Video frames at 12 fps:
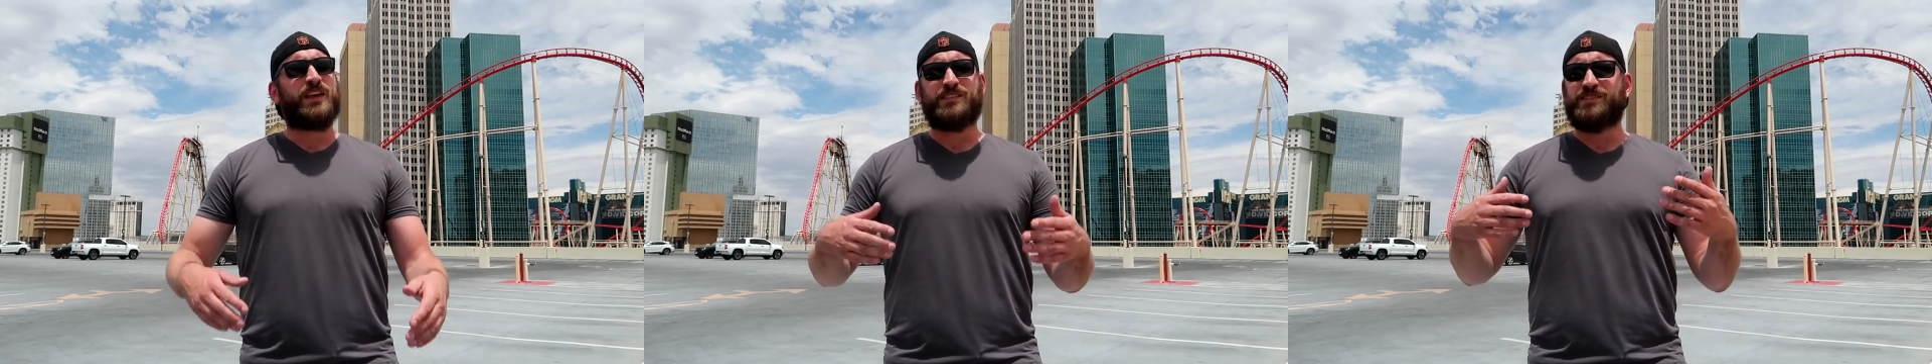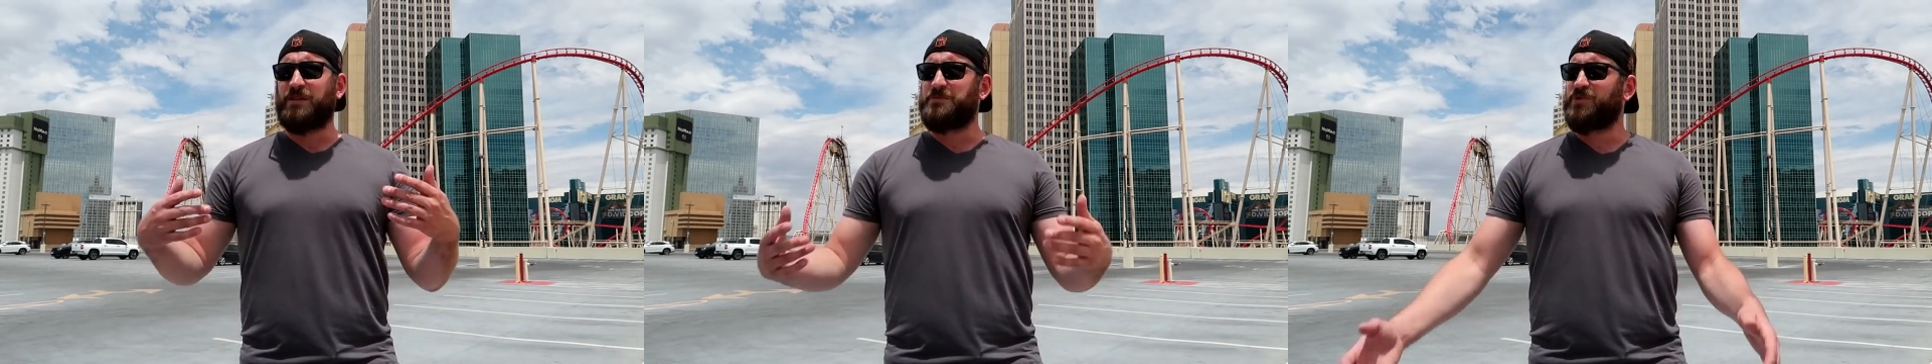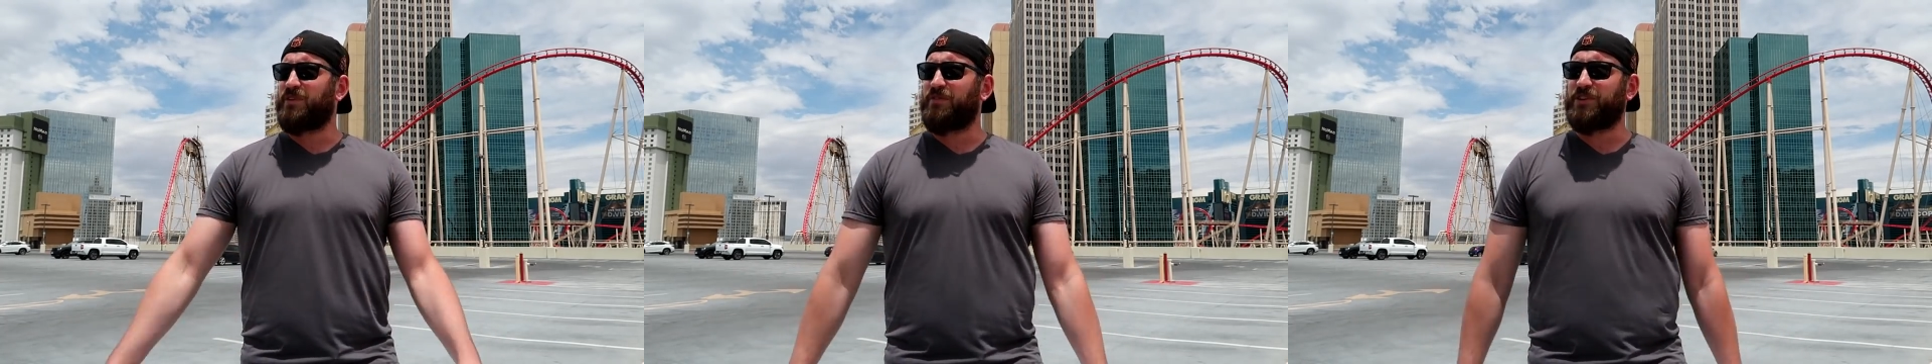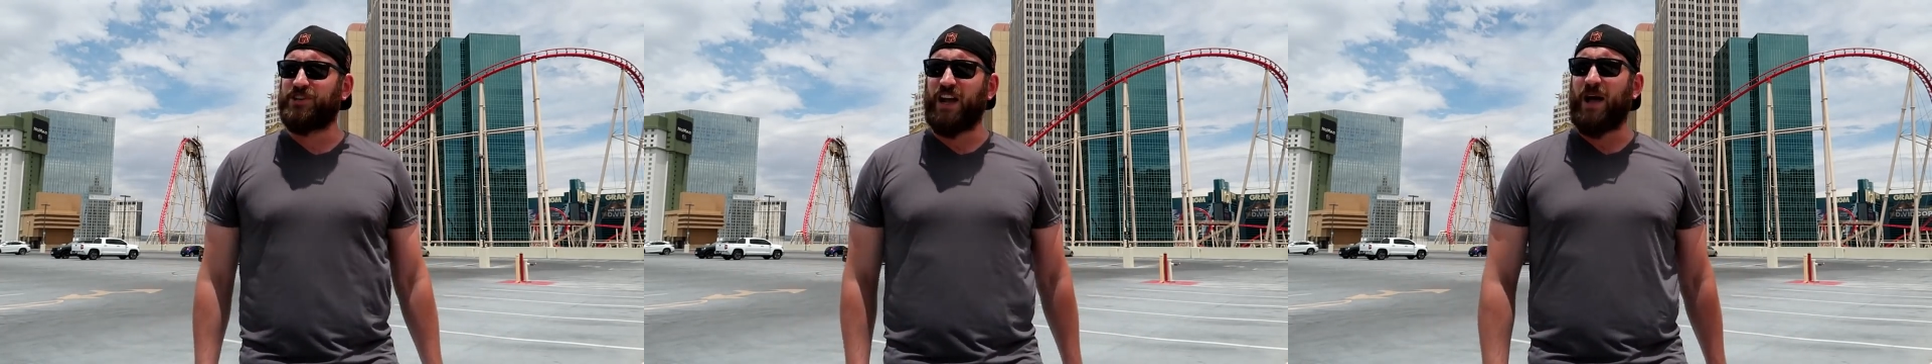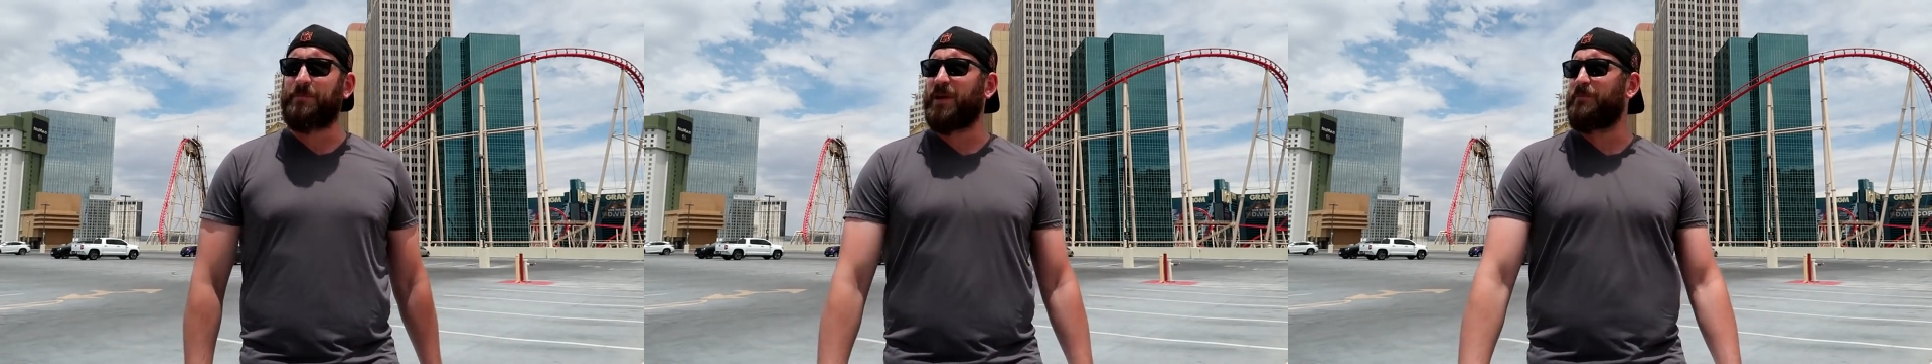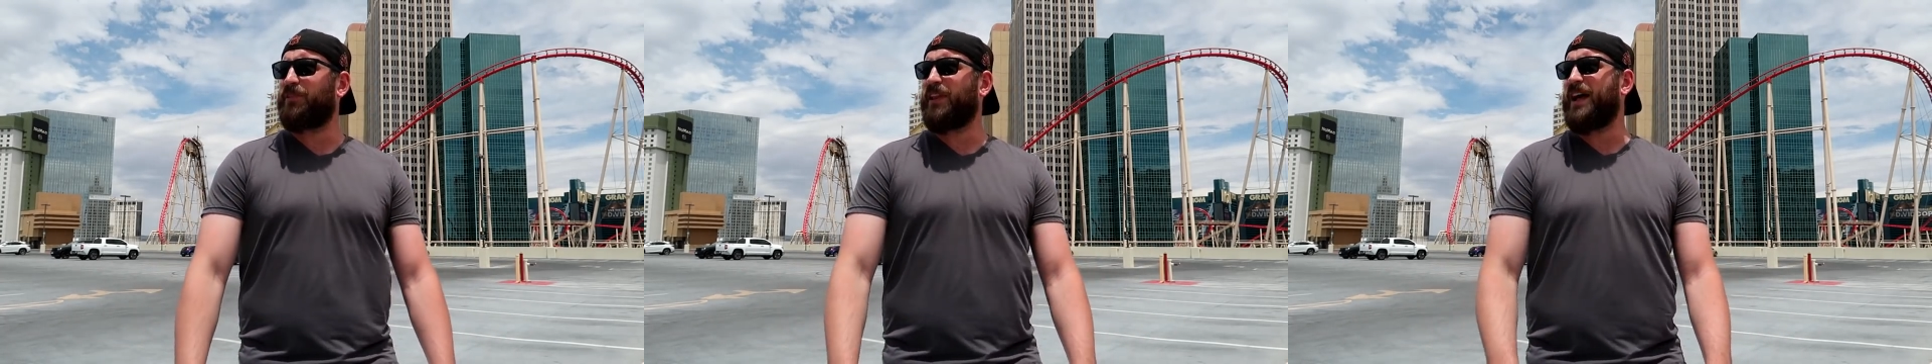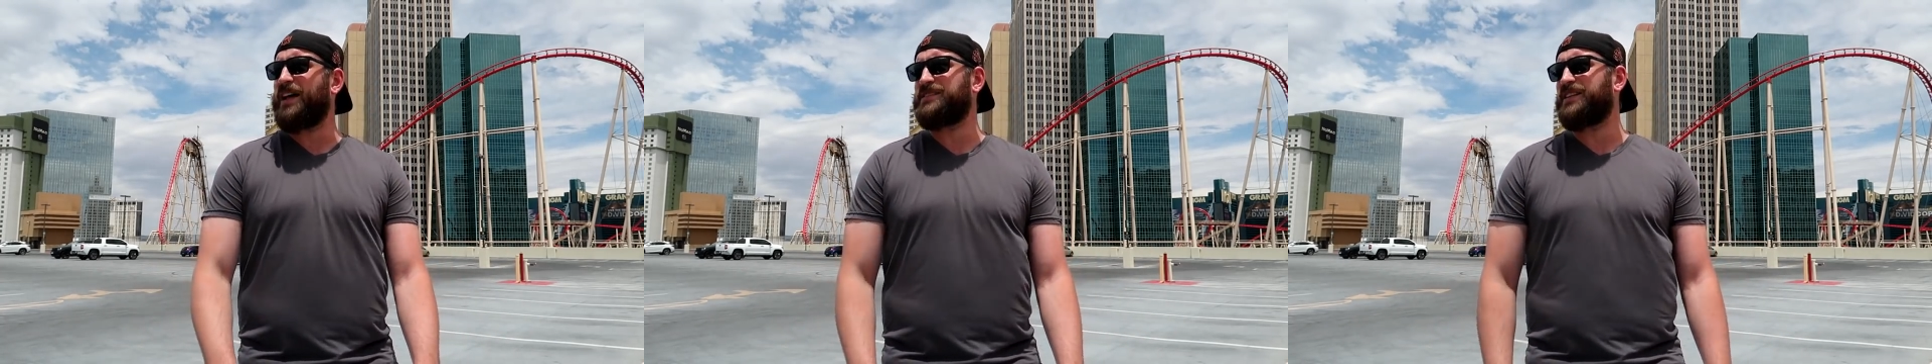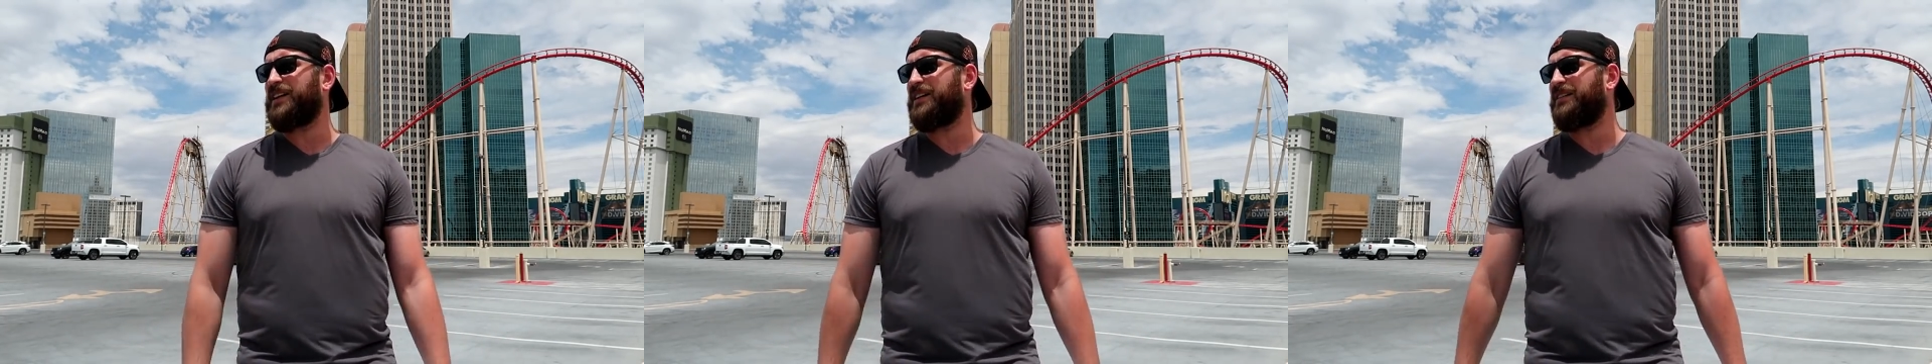has some sort of a shopping
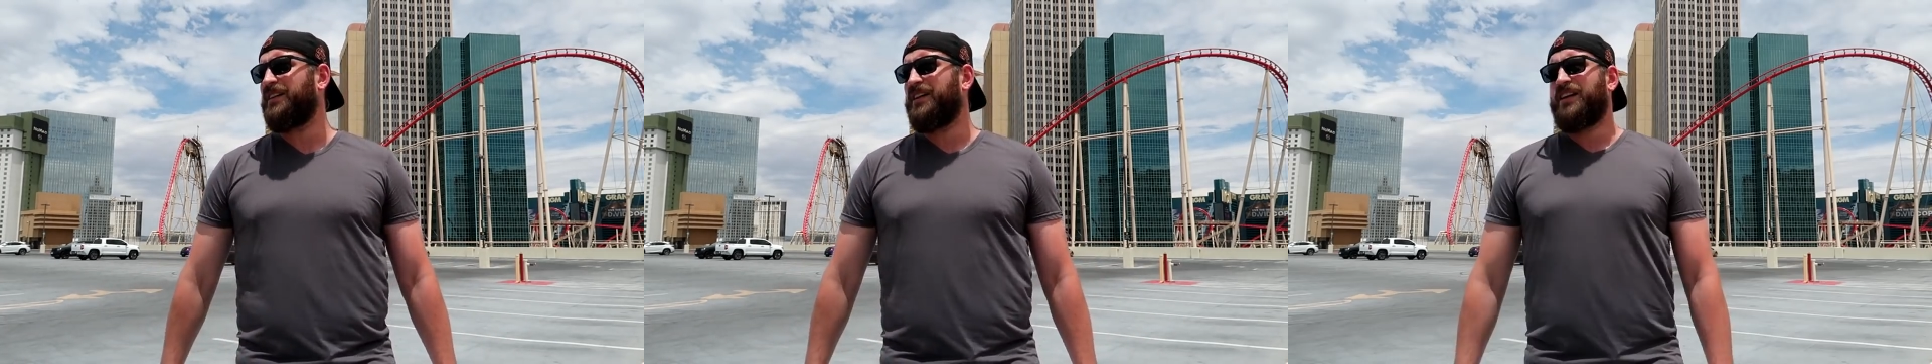plaza,